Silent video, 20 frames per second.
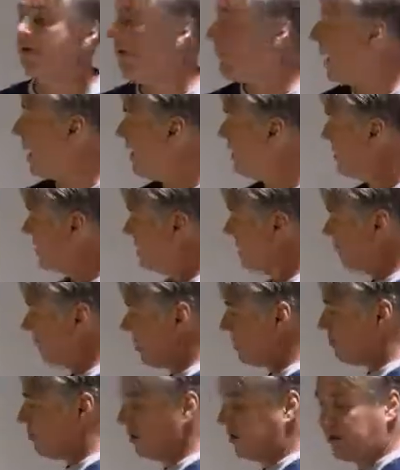guy that still draws
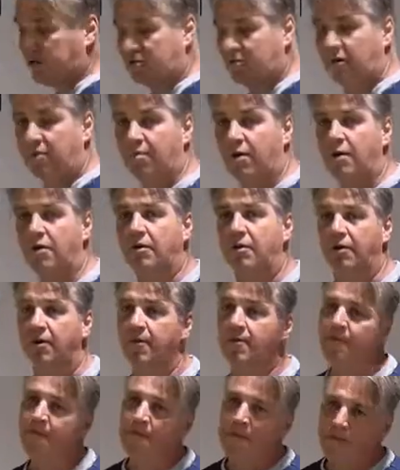pictures with a marker,
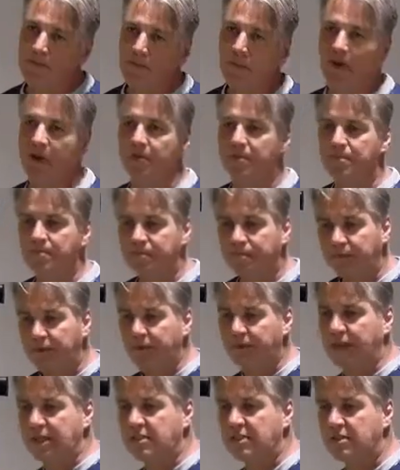but
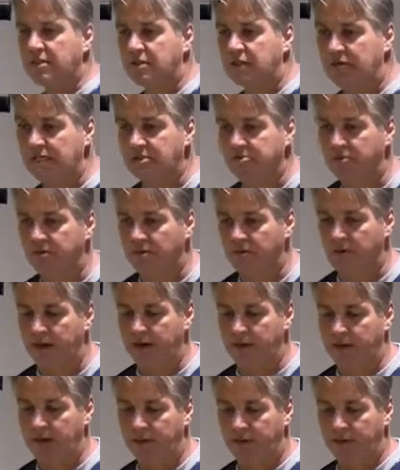that's what Mike
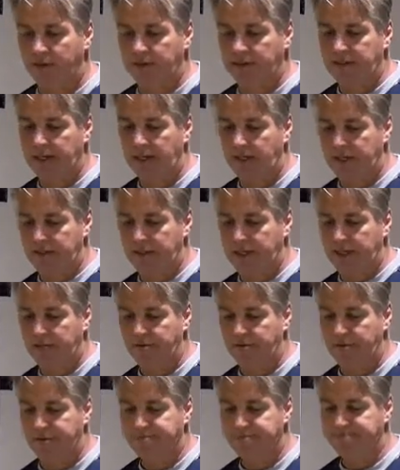and I bring to
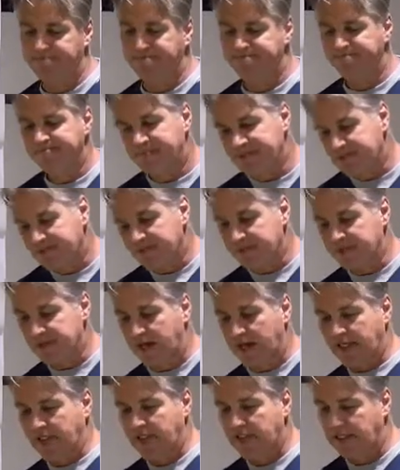Alexandria. So
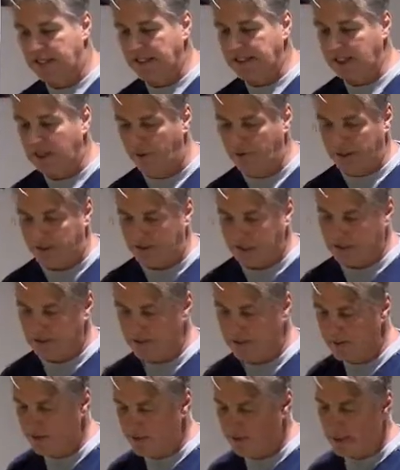that's how I got to
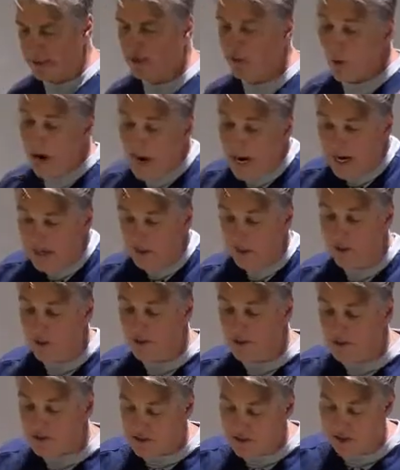do. That's why I know
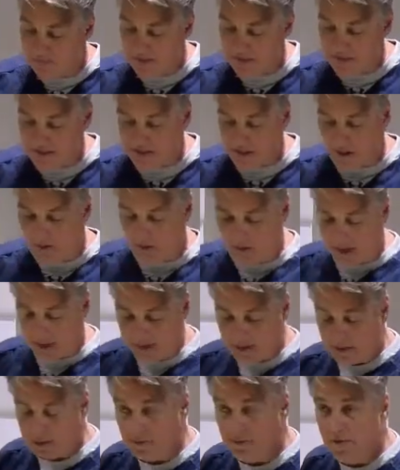this stuff. That's how I got
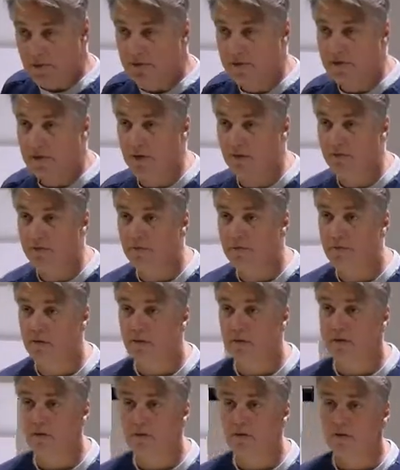to do this stuff.
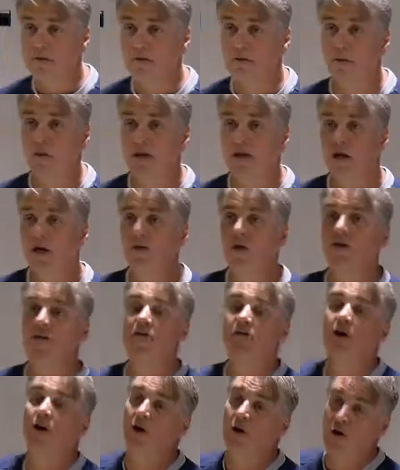So, what kind of questions
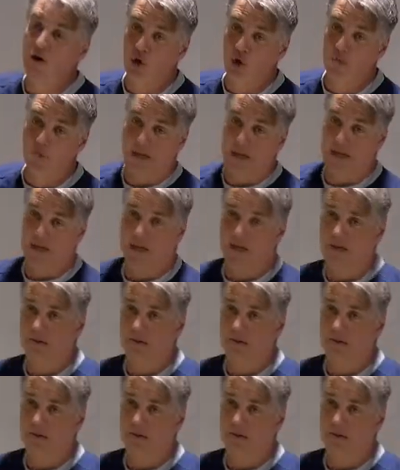are in your mind?